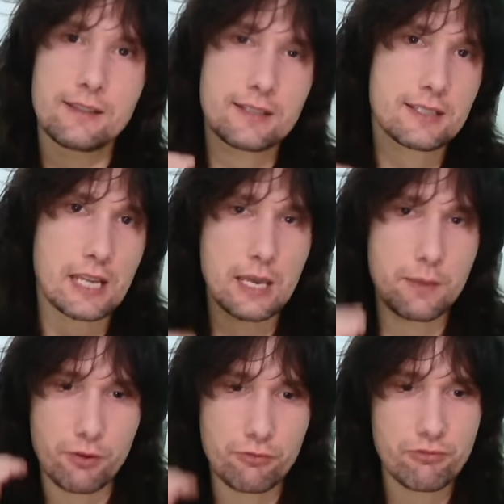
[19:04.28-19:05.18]
the
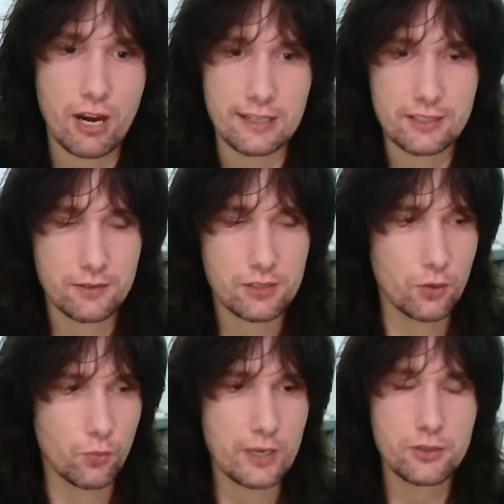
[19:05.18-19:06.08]
same rate.
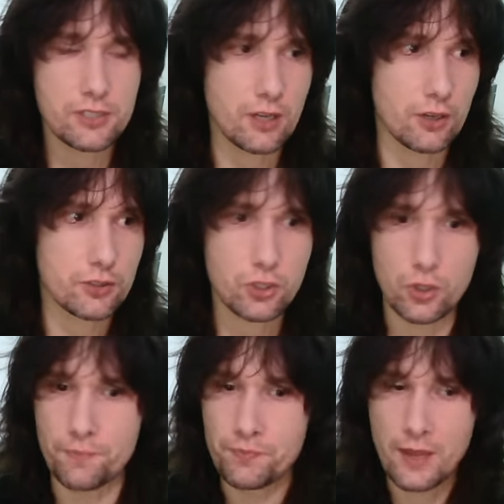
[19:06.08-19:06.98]
So when you start
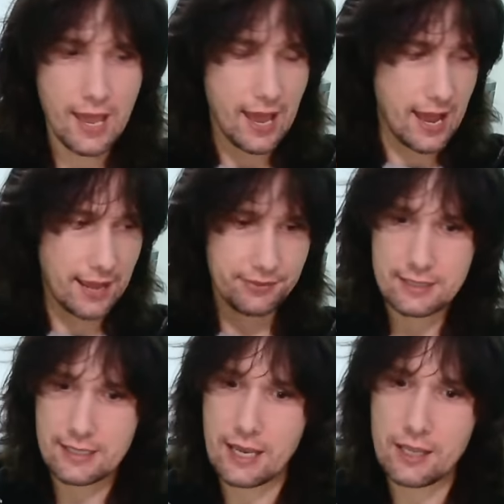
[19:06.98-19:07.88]
to add
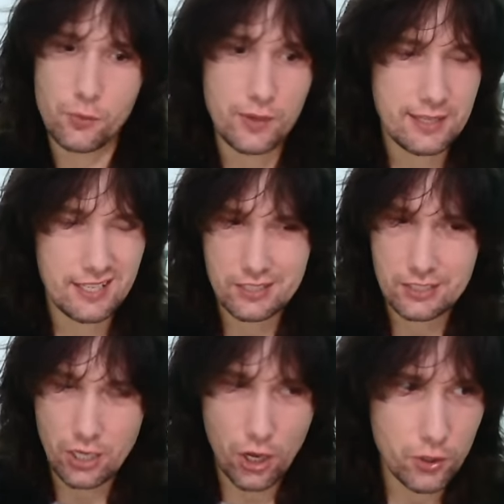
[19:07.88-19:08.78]
that together with his
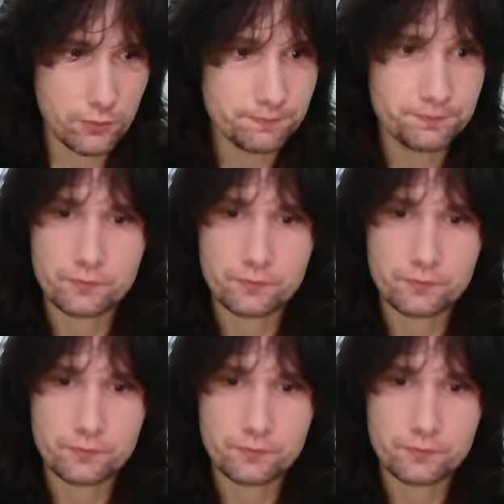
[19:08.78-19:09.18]
tone,